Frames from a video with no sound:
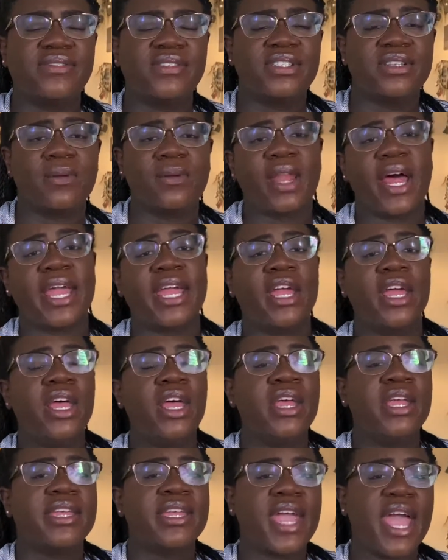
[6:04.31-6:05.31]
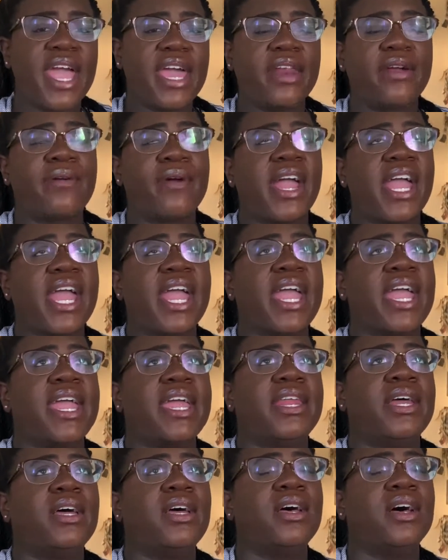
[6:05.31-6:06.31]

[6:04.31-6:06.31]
So like Gatorade.